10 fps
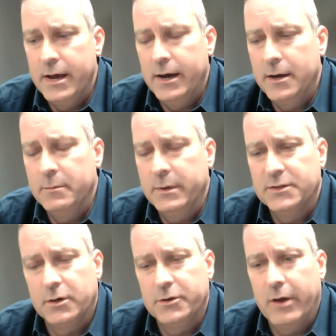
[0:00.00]
And
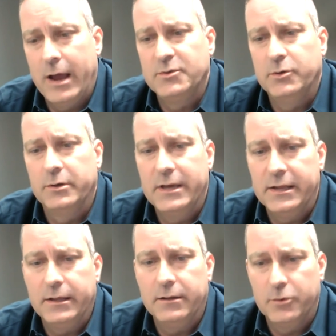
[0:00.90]
so you're absolutely
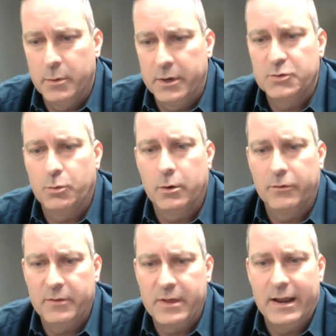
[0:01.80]
getting your money's
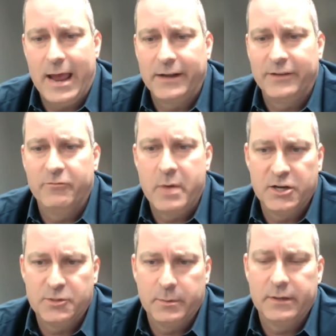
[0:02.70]
worth with that active
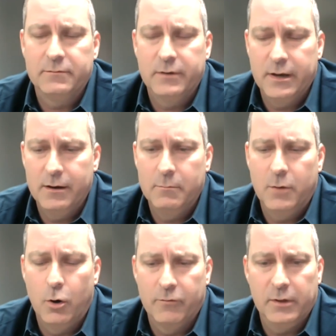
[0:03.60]
management
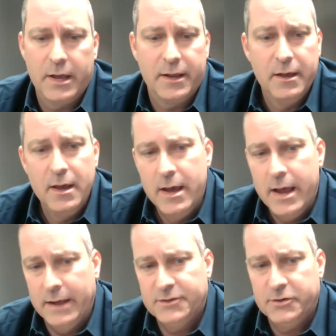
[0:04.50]
overlay.
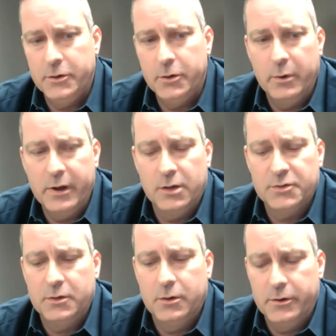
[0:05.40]
And two, we
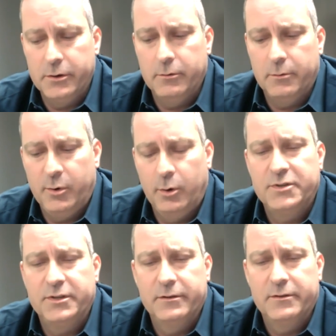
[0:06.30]
also, you're
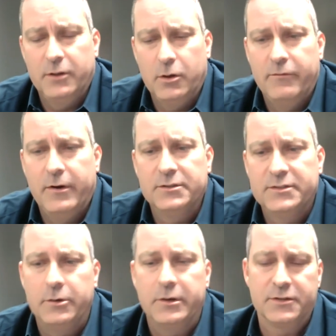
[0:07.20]
approaching the low
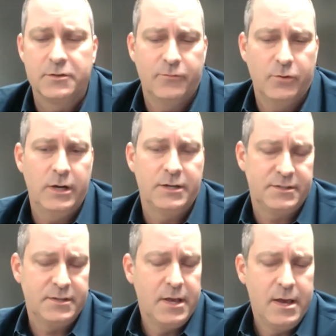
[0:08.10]
volatility. So for
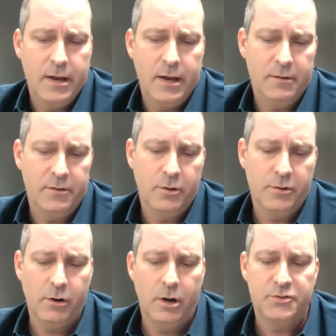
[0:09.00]
us, you know,
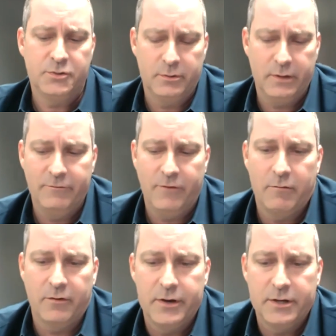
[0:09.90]
you're also
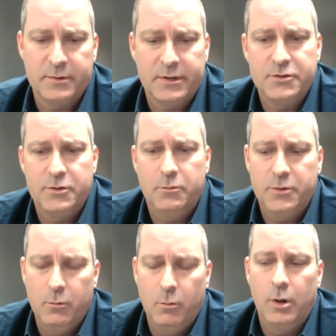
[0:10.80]
involved with us because you
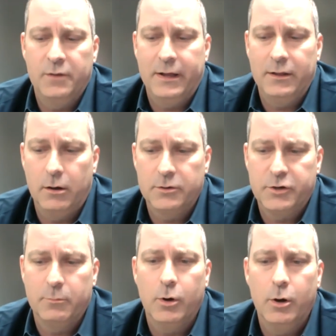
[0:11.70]
want that
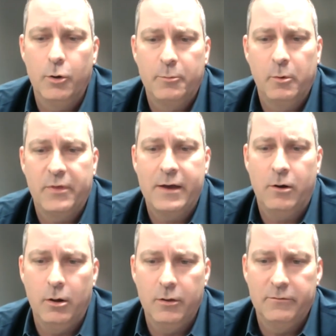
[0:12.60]
long-term growth without
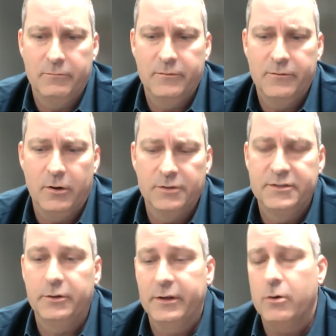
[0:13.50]
all the
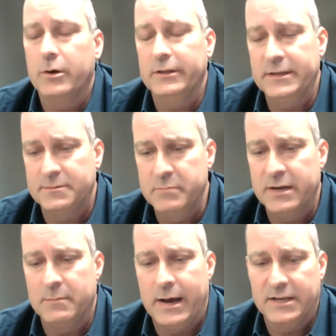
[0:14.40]
volatility, or at least
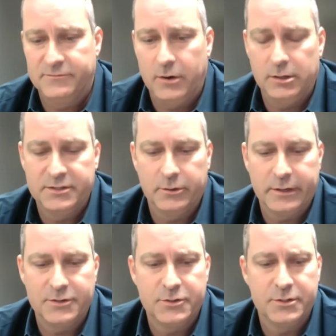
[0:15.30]
minimize
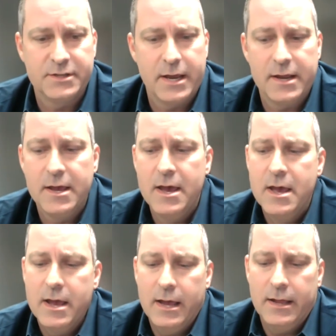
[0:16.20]
volatility, I should say.
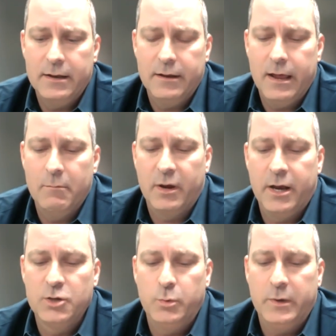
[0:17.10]
And
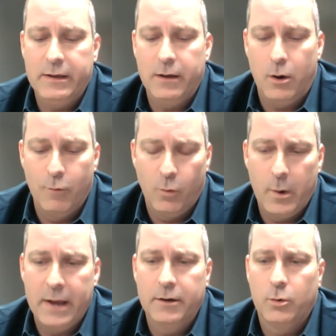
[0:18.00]
because we
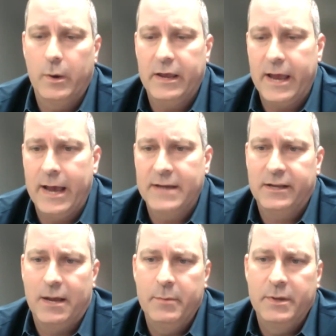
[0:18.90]
overweight our weight cash,
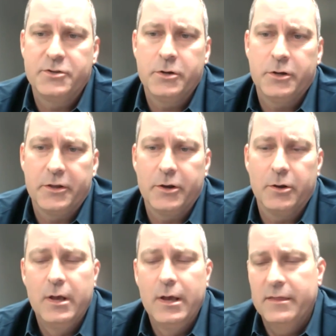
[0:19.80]
like I mentioned
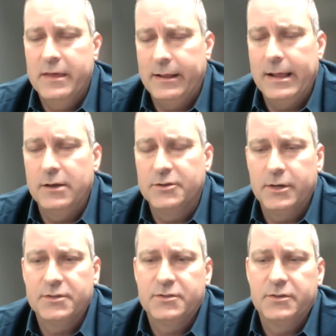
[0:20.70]
earlier, that allows
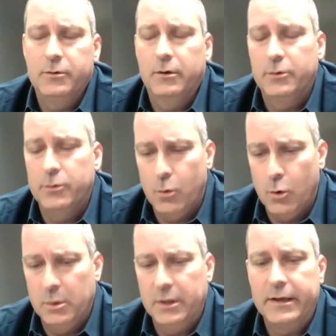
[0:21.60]
us to
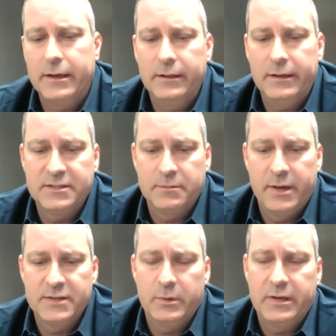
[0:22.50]
normally, at least the
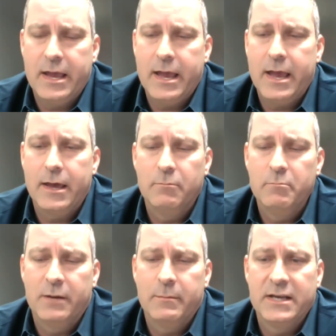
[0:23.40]
best we can,
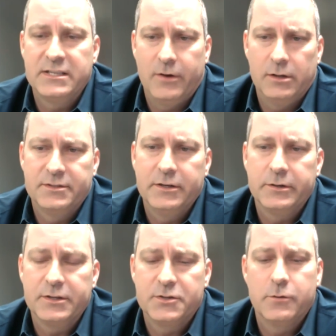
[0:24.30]
minimize the
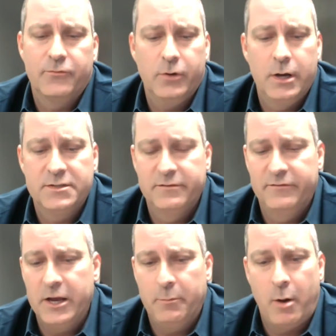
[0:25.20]
volatility. So for us, the
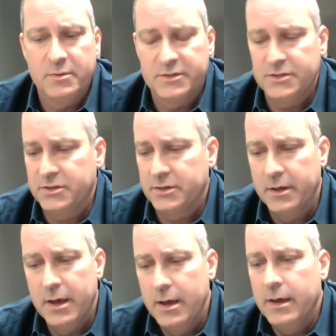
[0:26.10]
value proposition
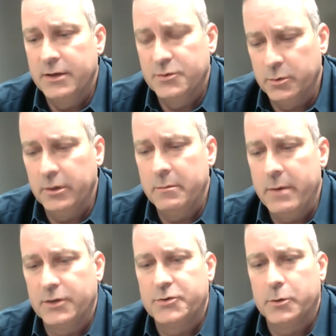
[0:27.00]
is really
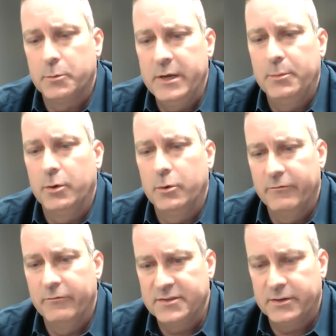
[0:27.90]
making sure people who
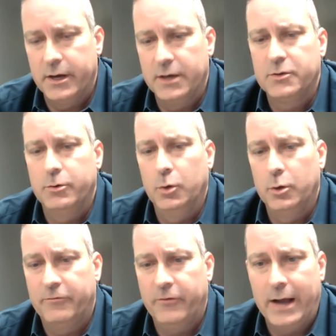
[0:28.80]
invest with us, who are
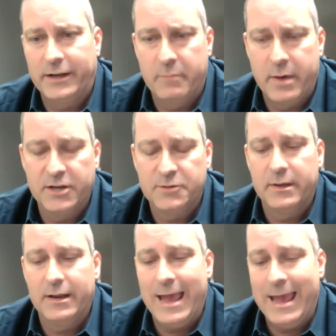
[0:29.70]
looking for active
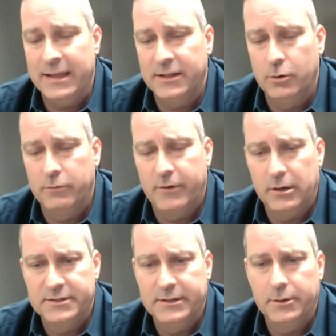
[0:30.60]
management and low
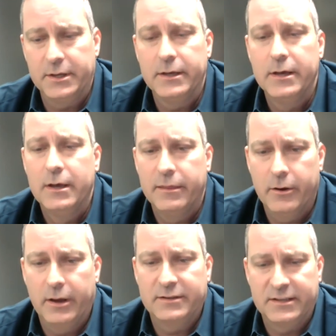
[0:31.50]
volatility,
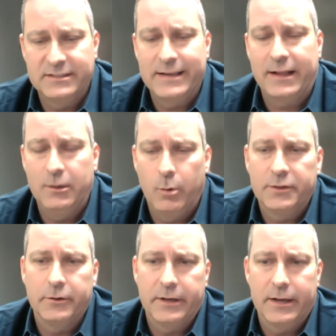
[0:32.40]
they're exactly
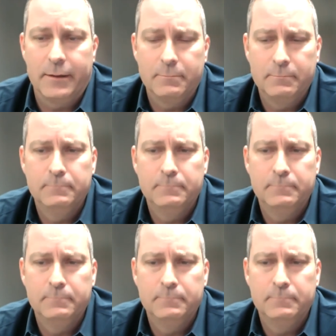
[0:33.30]
what they're getting.